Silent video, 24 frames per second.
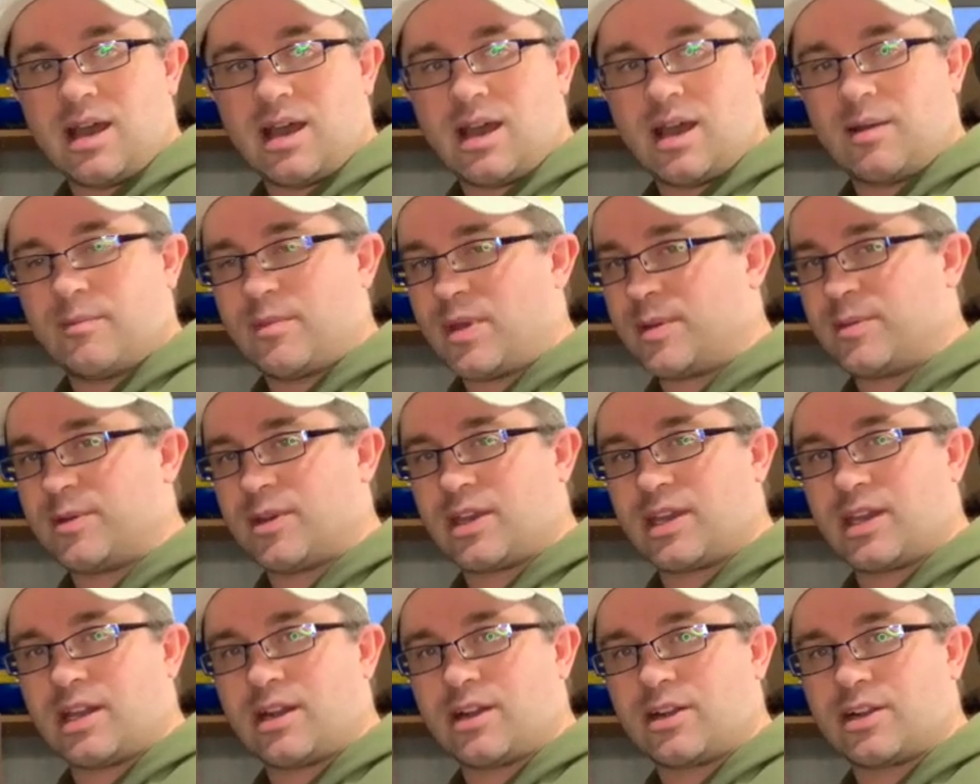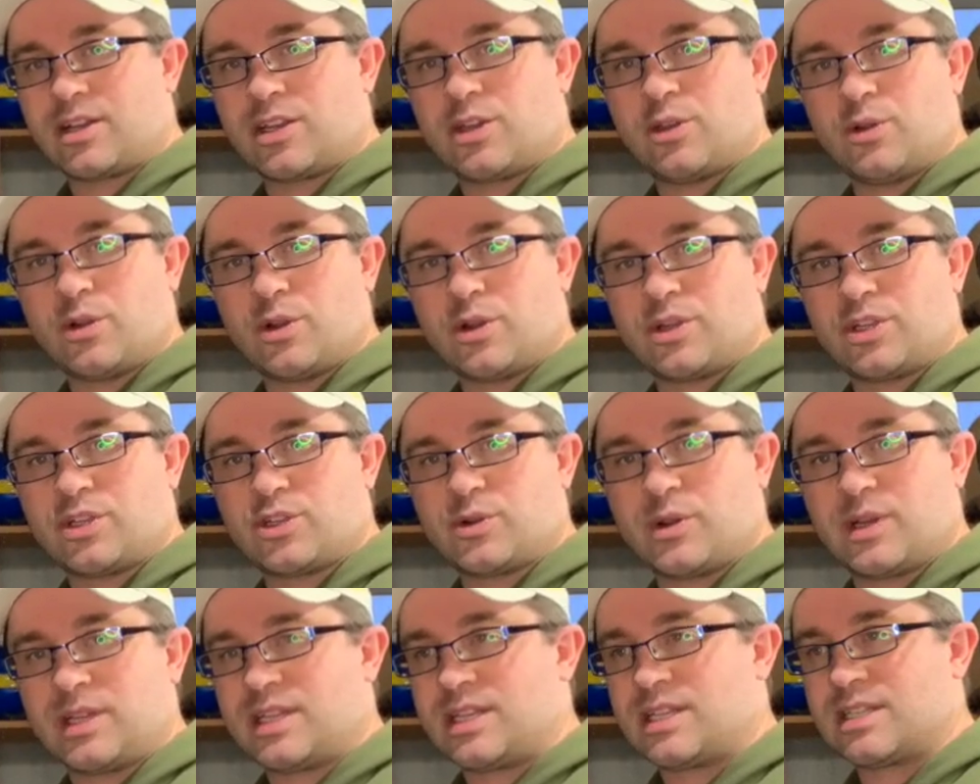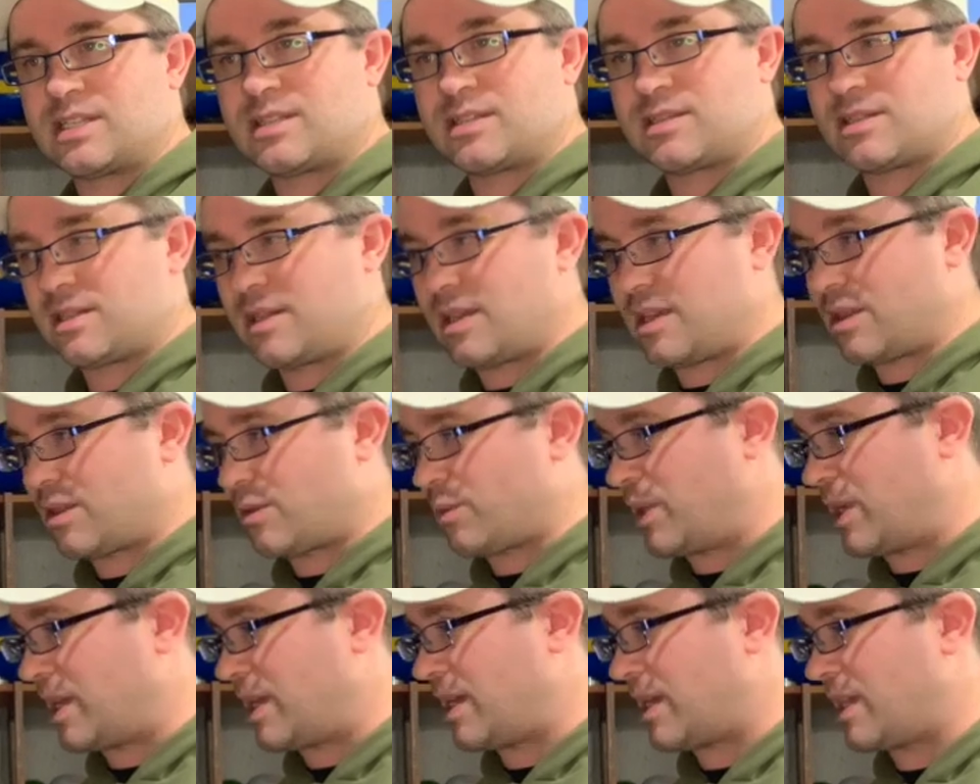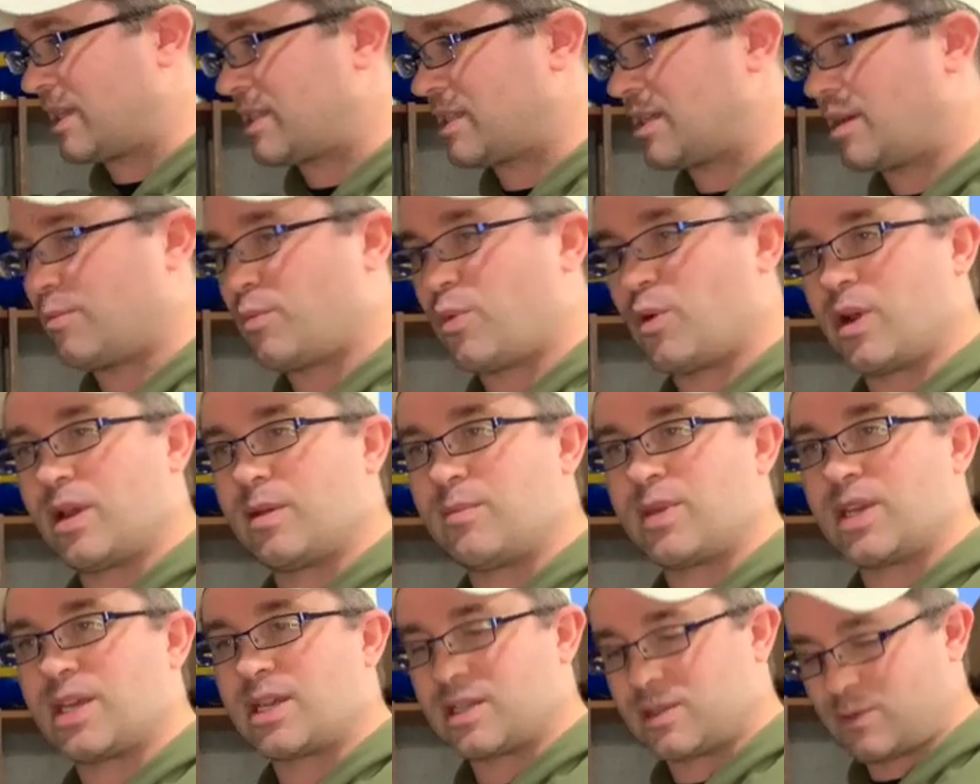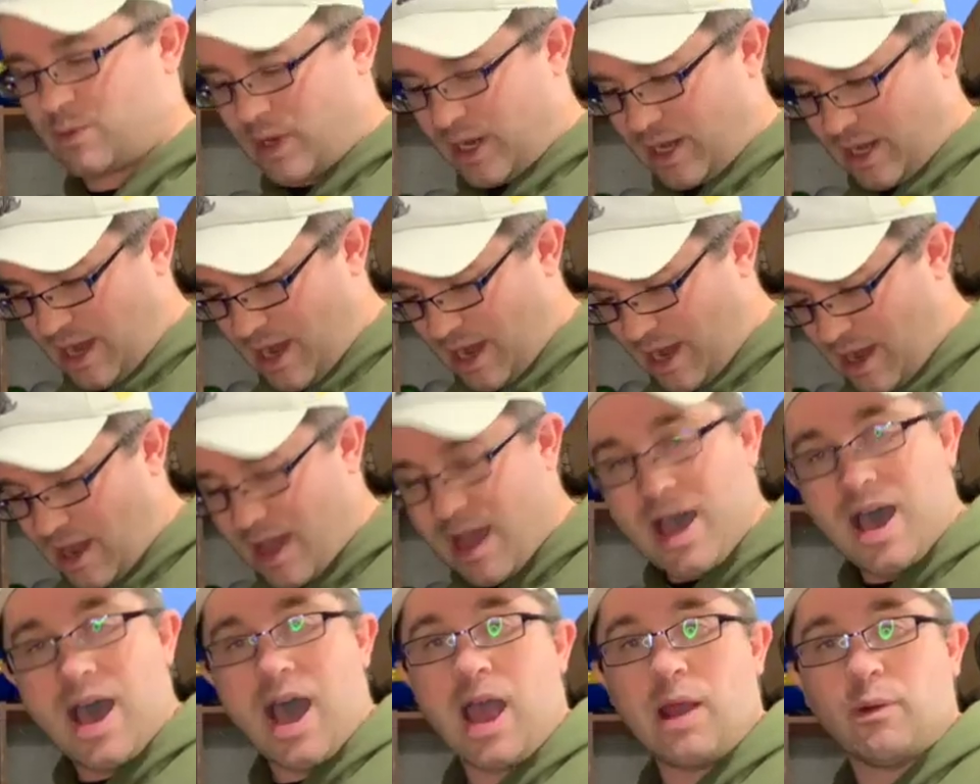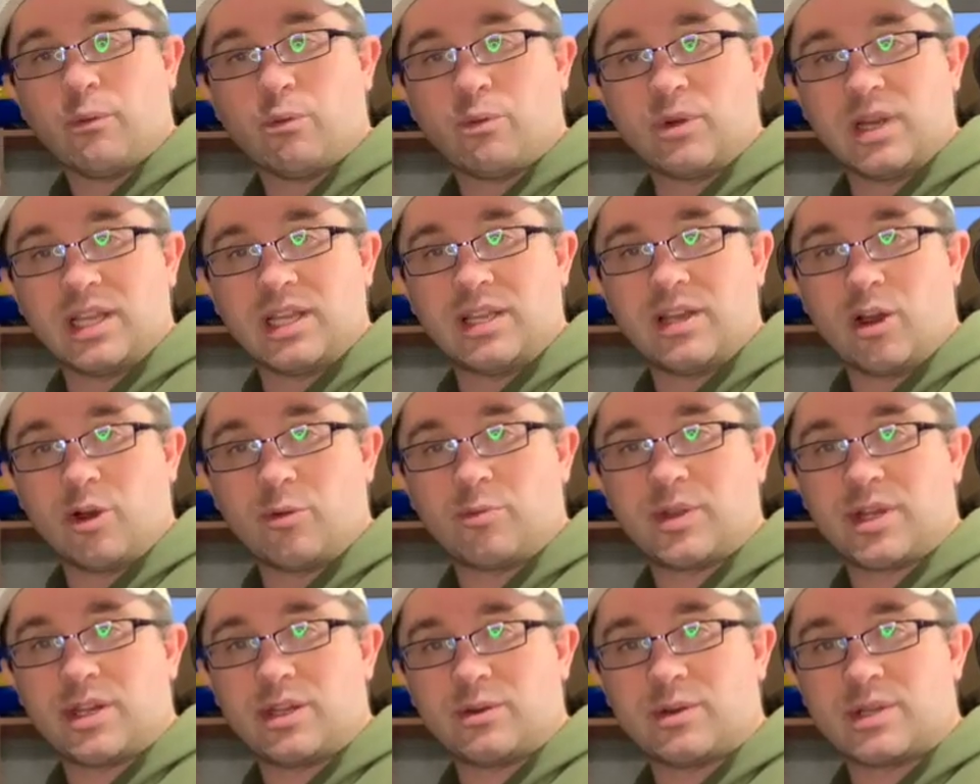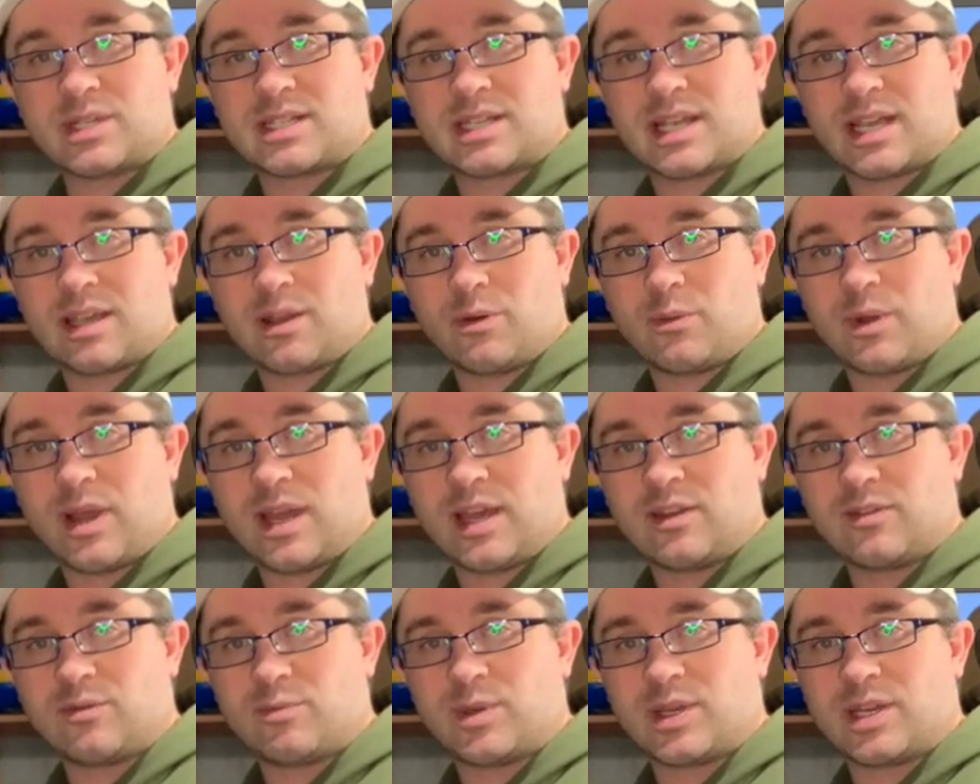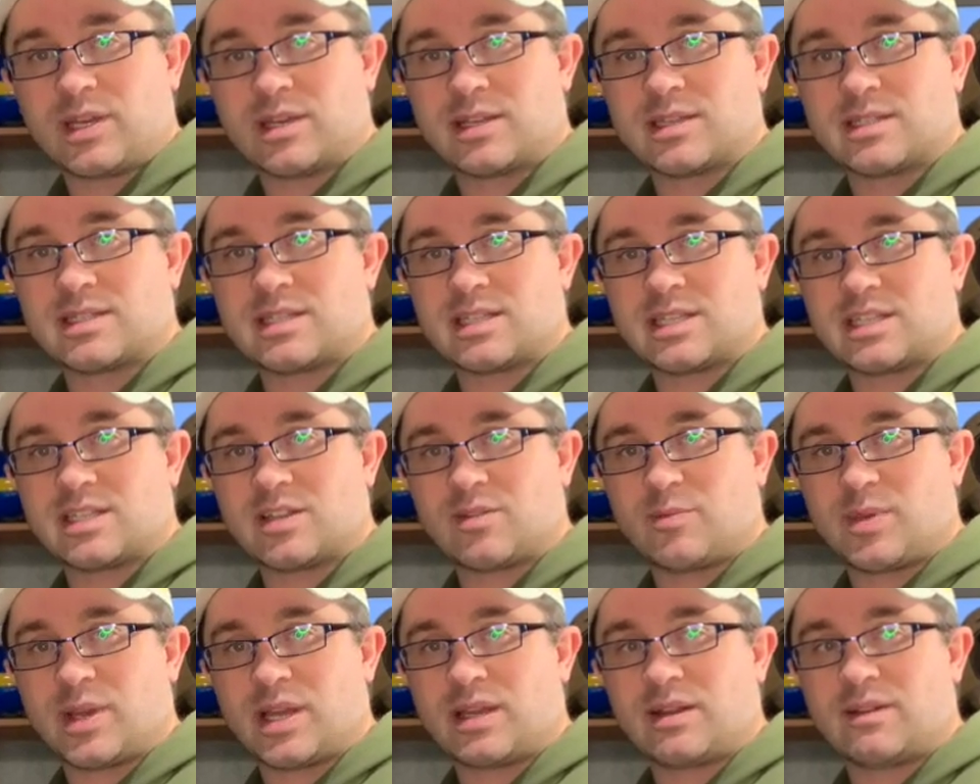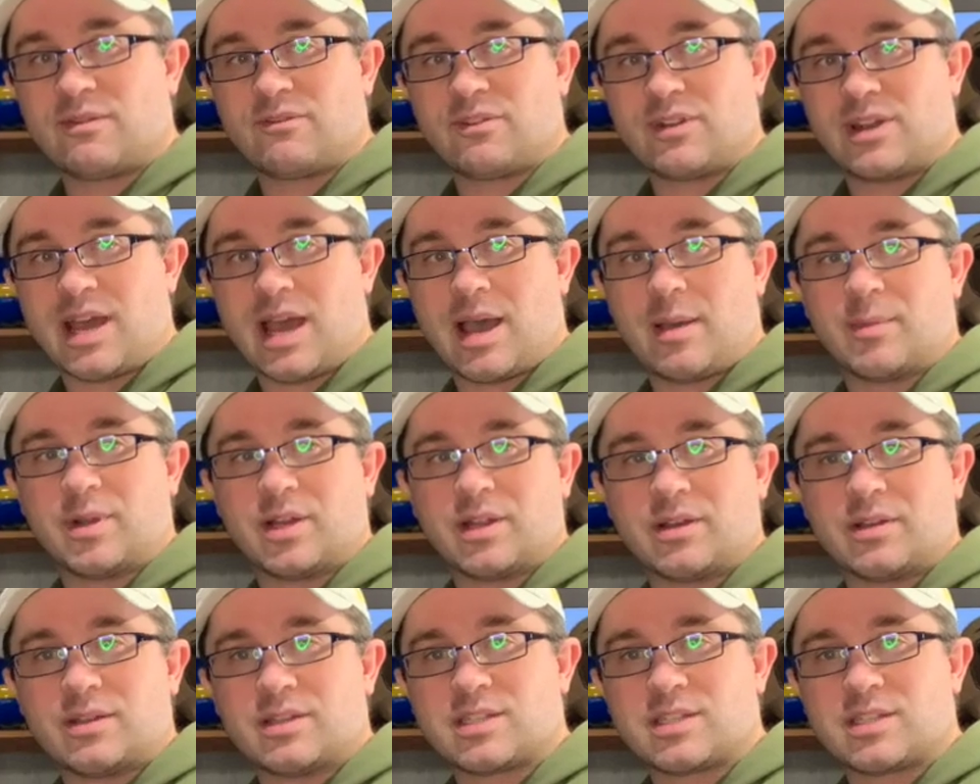Maybe I'll get Articuno to join these 3 at some point, because why not? I really hope they do a second wave, because these have been phenomenal.